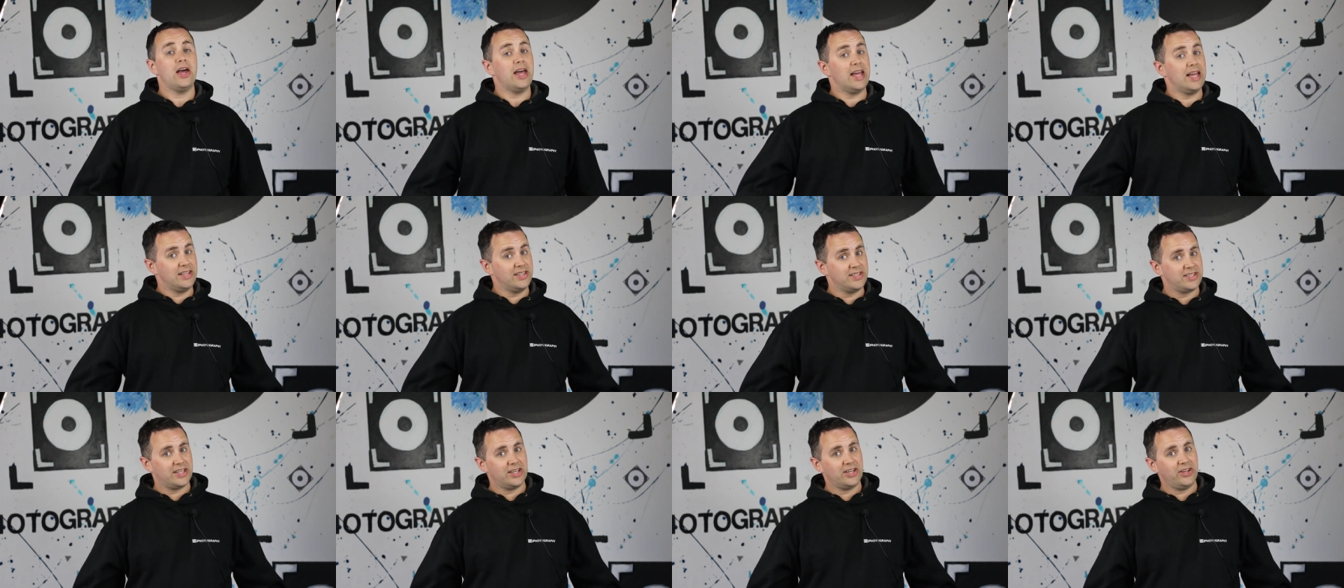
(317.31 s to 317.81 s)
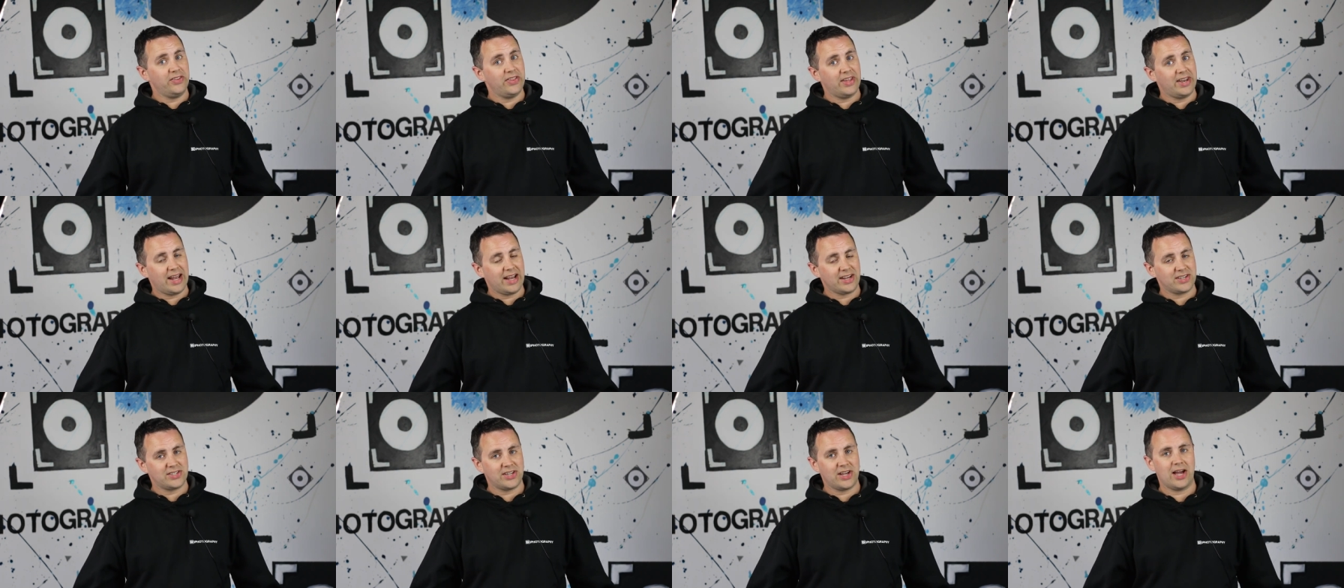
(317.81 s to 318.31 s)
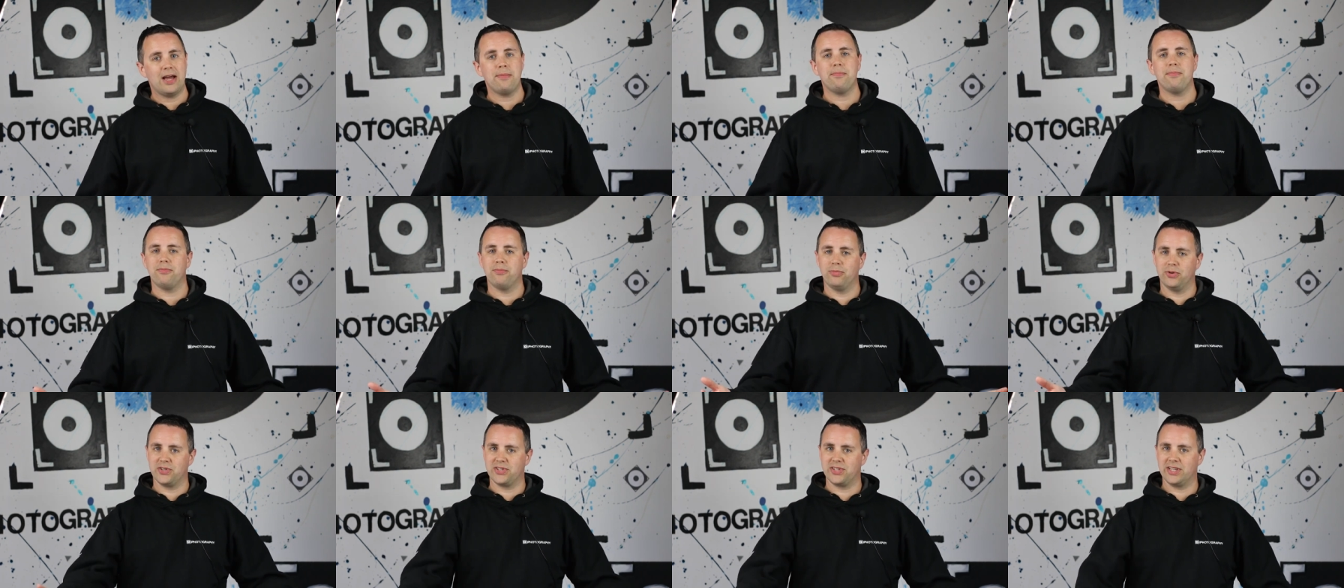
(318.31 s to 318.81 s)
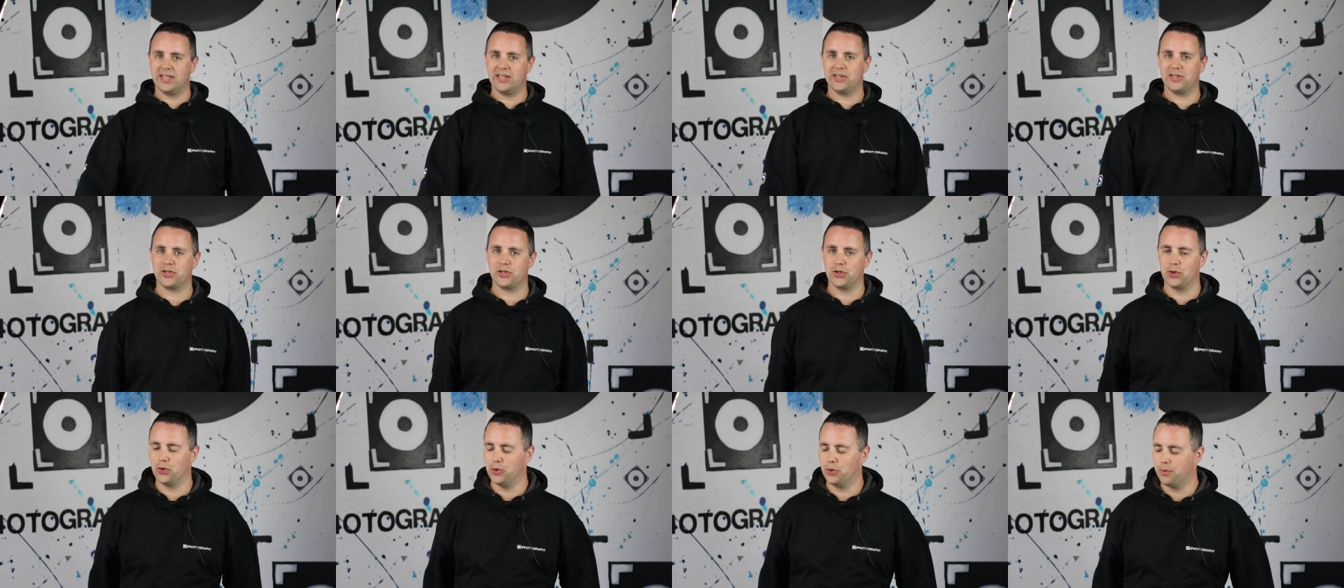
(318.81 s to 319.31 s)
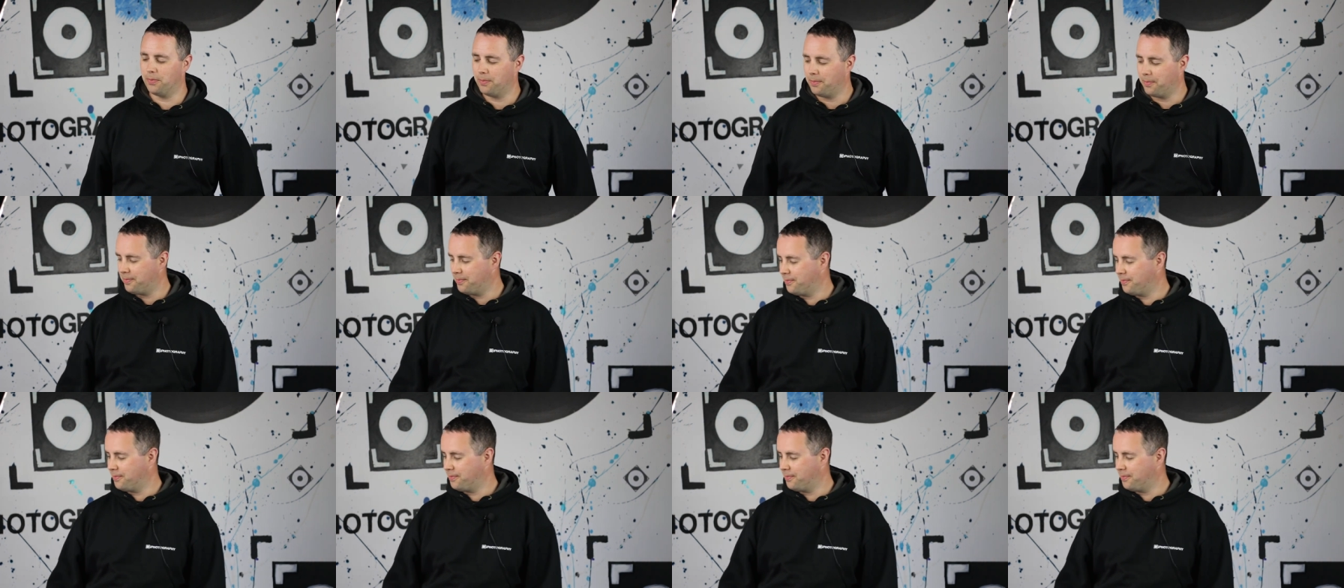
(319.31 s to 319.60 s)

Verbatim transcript: Until the next time, we'll see you soon.